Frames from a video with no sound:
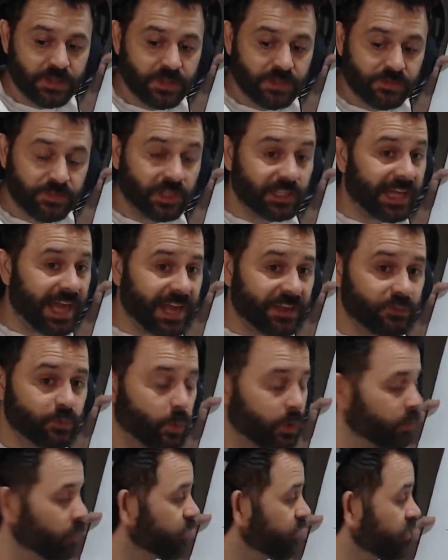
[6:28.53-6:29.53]
The last
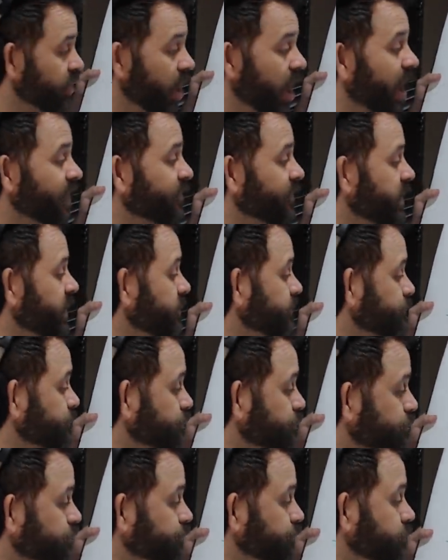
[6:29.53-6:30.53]
one was coffee.
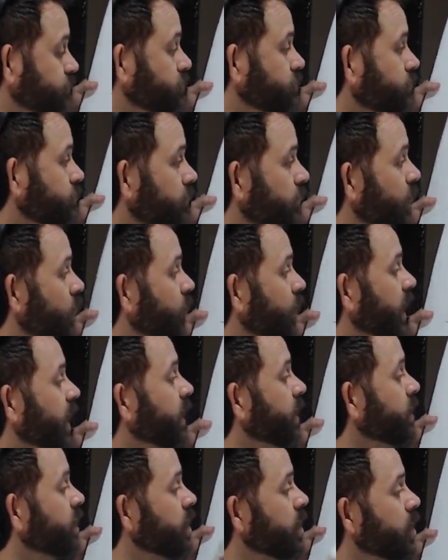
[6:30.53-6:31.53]

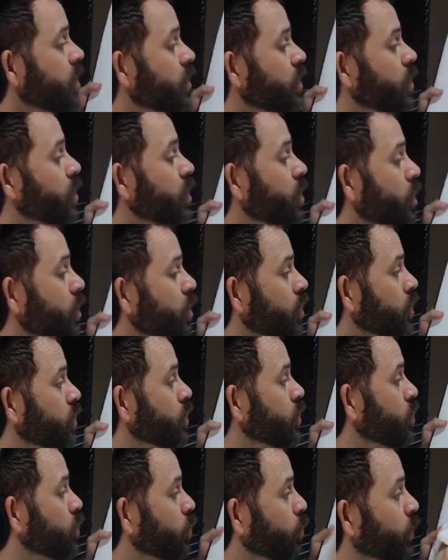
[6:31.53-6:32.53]
Okay,
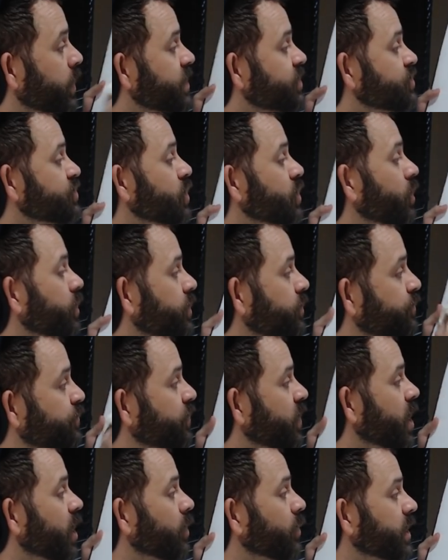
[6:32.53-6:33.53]
we started
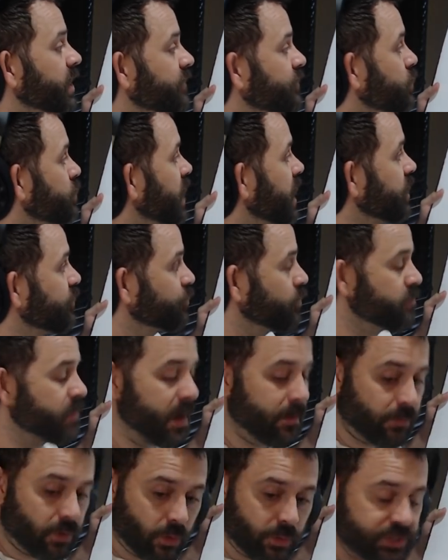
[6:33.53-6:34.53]
following. If you guys
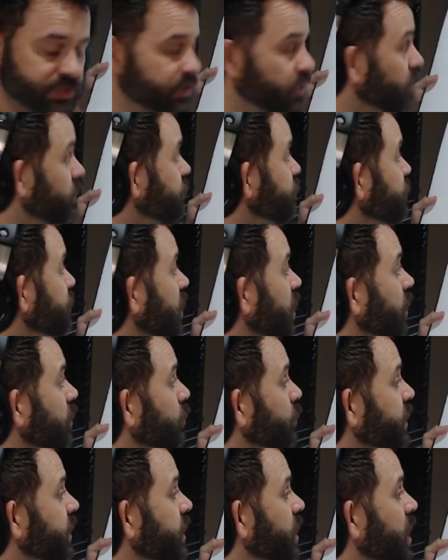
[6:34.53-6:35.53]
remember, we started
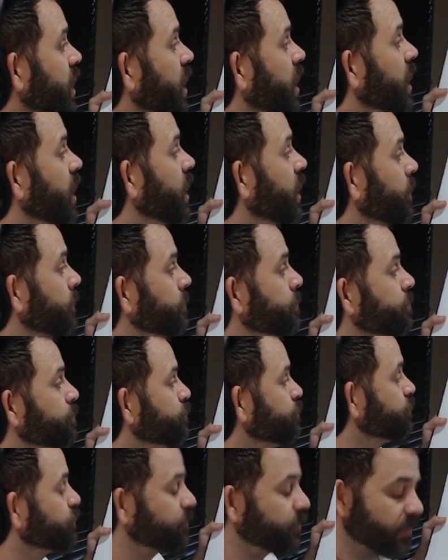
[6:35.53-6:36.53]
following
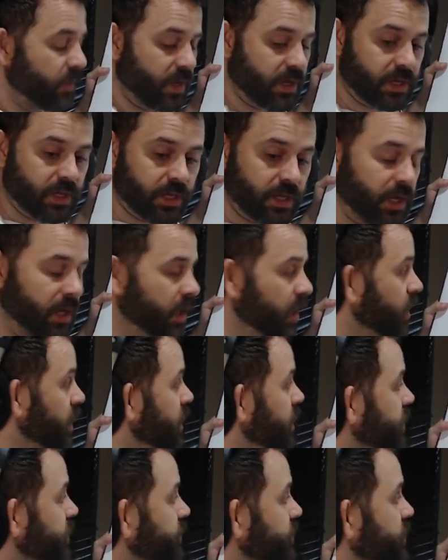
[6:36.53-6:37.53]
um,
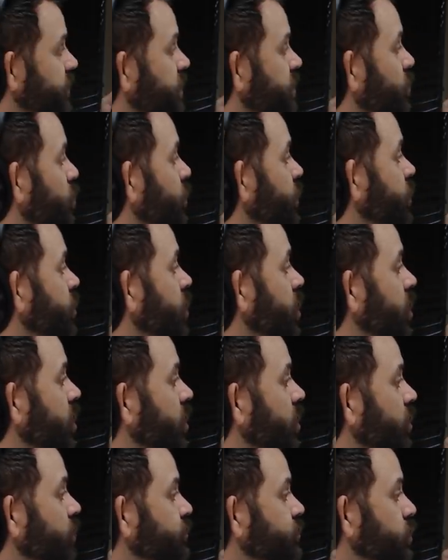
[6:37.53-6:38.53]
uh, in the morning
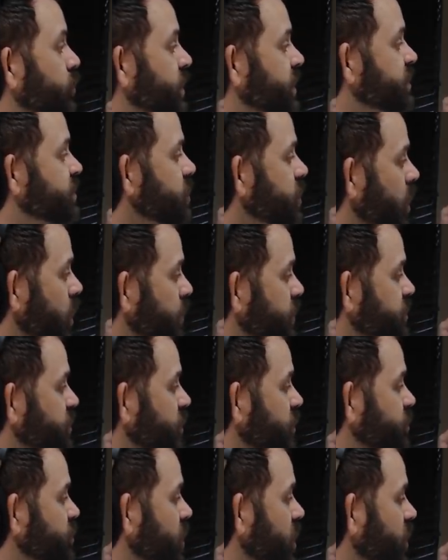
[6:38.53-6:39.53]
call two weeks ago. We
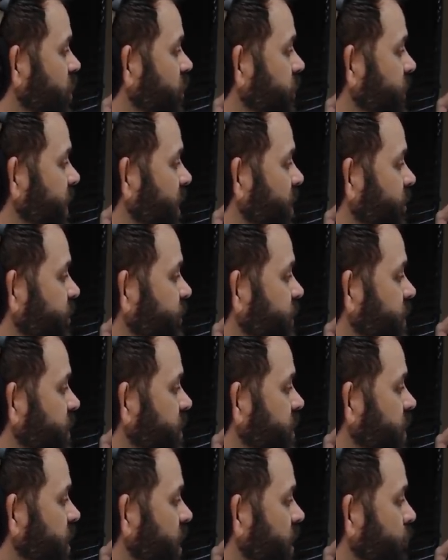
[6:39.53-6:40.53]
started talking about
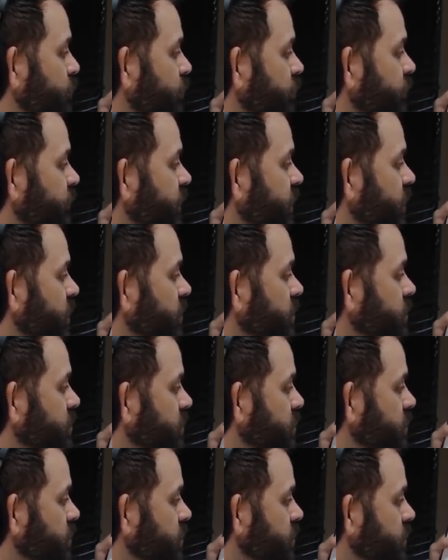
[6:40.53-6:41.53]
the uh, Brazil
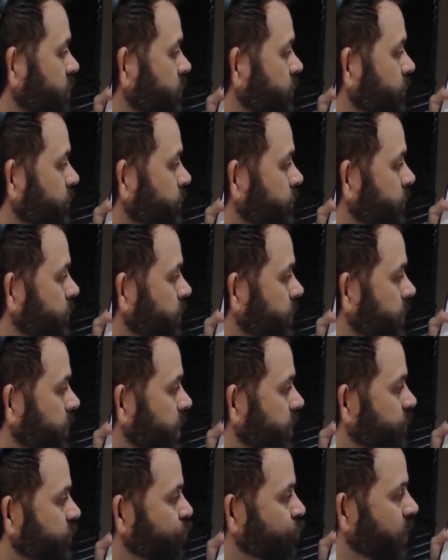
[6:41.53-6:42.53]

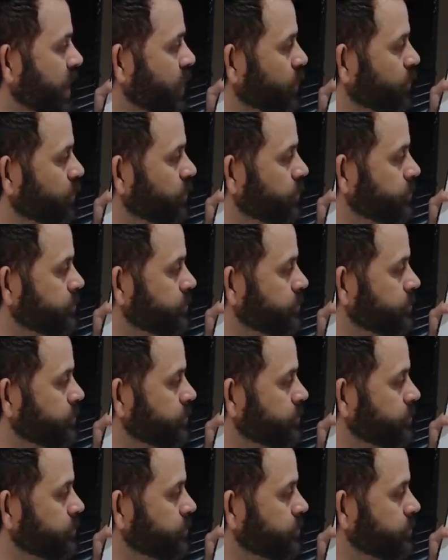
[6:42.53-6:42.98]
and the drought.